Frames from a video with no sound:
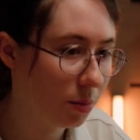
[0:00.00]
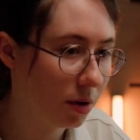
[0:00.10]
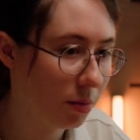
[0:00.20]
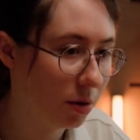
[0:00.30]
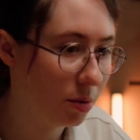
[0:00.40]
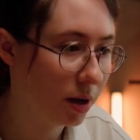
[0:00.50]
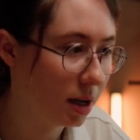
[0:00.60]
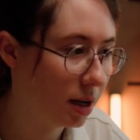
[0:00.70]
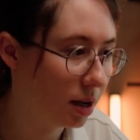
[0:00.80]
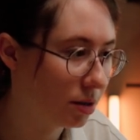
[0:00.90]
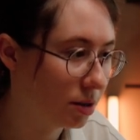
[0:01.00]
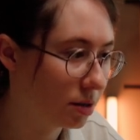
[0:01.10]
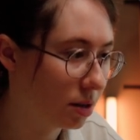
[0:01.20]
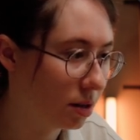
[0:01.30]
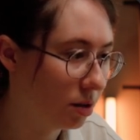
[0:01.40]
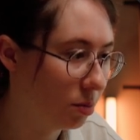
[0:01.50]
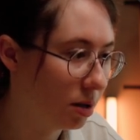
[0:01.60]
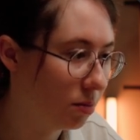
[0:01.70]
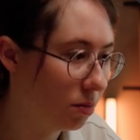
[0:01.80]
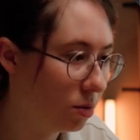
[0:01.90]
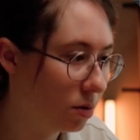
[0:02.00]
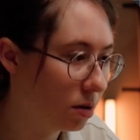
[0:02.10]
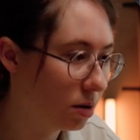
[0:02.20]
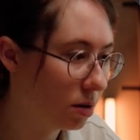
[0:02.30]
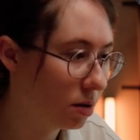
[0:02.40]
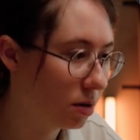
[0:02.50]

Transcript: Maybe bring it down just a little bit more.